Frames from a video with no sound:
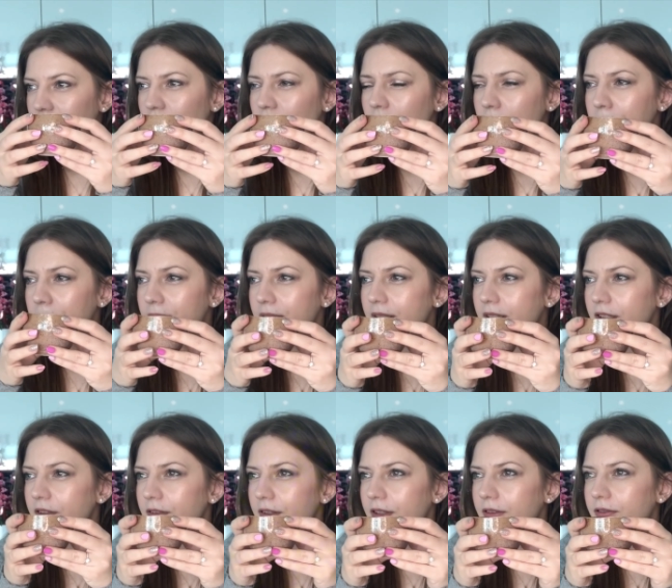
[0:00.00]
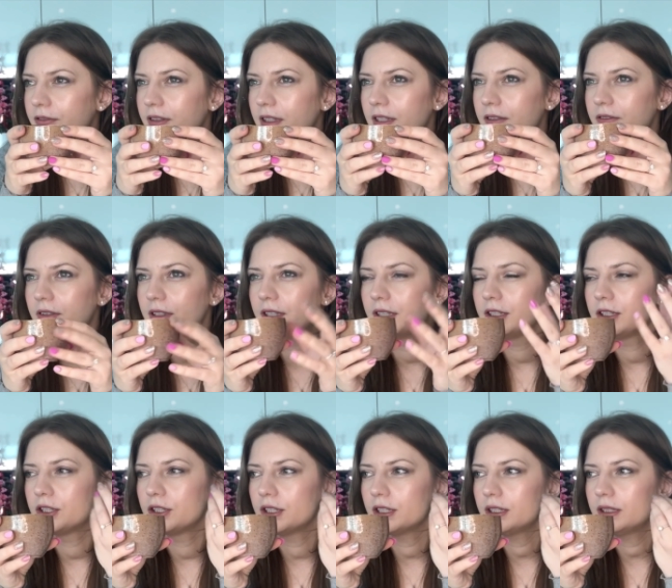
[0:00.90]
no specific flavor,
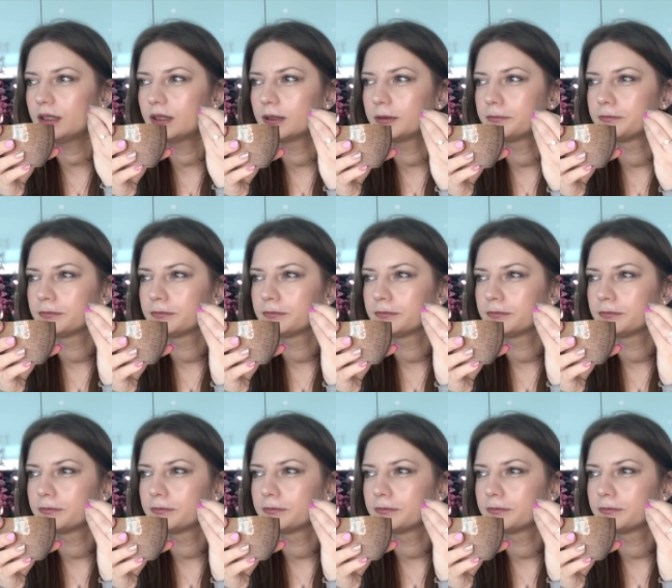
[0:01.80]
it's just